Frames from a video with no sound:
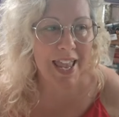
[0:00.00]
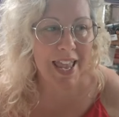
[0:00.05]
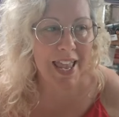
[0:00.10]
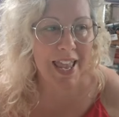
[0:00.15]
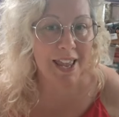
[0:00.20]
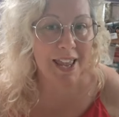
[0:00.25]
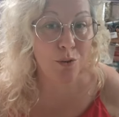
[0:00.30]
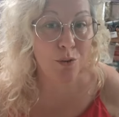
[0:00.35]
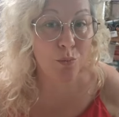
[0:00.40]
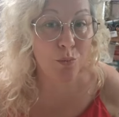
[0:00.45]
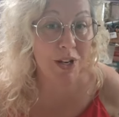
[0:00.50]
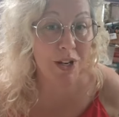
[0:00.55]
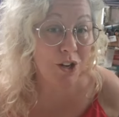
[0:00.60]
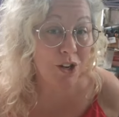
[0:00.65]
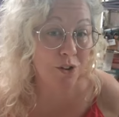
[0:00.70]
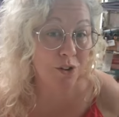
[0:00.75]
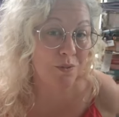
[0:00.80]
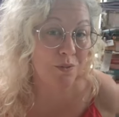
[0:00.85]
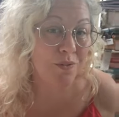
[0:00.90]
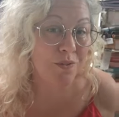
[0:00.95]
And when
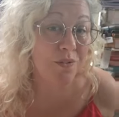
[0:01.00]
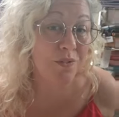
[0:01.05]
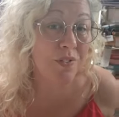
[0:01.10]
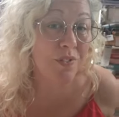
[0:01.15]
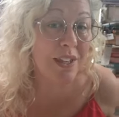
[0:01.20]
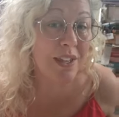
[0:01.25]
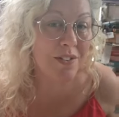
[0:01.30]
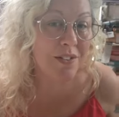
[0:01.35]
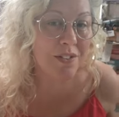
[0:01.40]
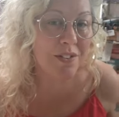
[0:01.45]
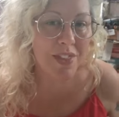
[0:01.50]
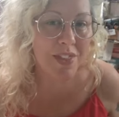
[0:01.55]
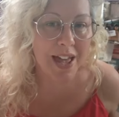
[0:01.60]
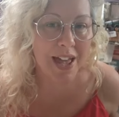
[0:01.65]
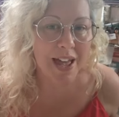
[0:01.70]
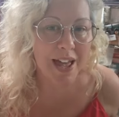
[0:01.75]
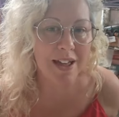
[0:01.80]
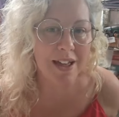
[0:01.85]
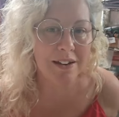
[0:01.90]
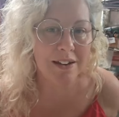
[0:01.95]
you feel
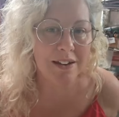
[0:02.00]
that,